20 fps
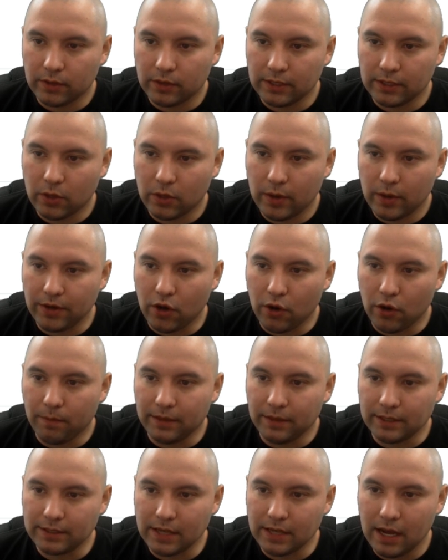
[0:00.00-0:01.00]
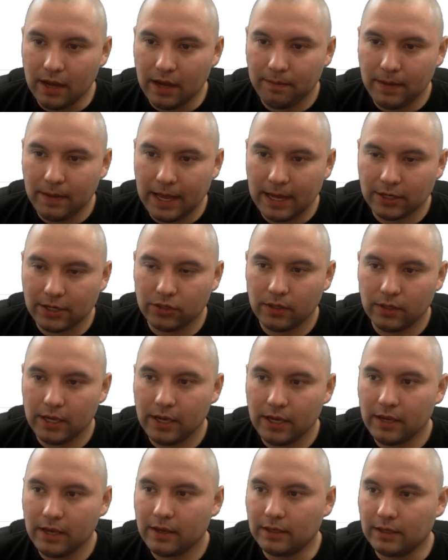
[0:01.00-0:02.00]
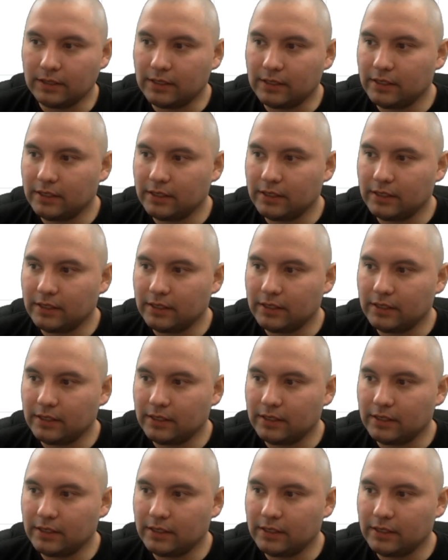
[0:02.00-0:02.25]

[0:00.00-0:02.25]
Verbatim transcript: So let's go ahead and open this up actually and